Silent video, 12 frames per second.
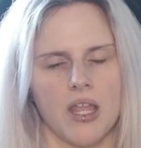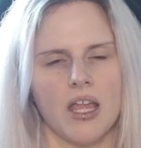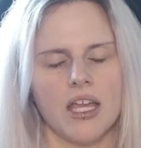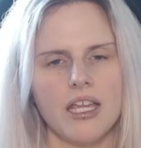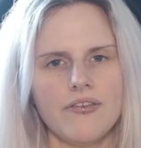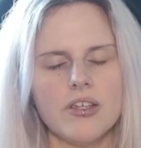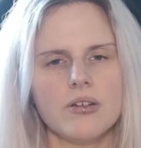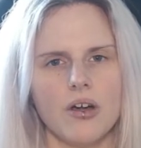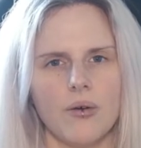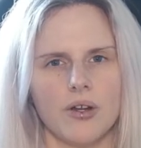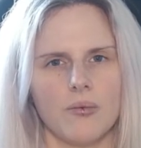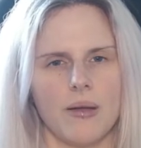If you go
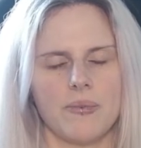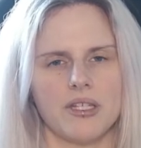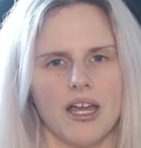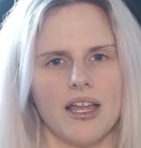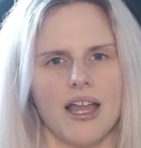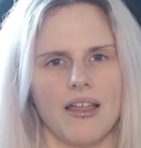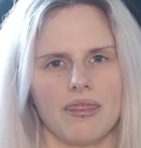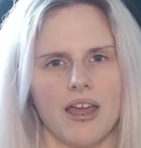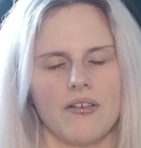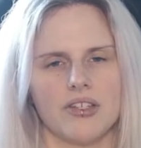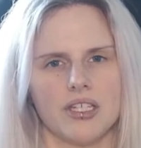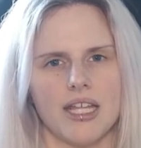on a website and there
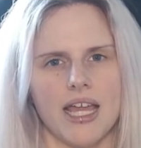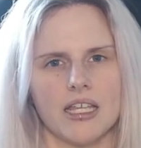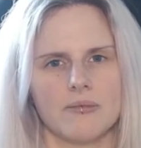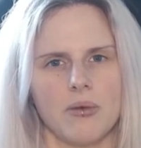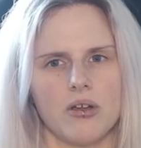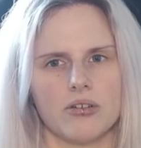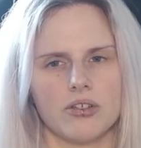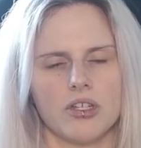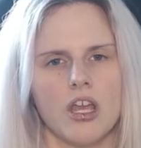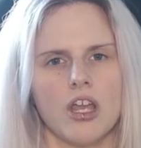is a text box,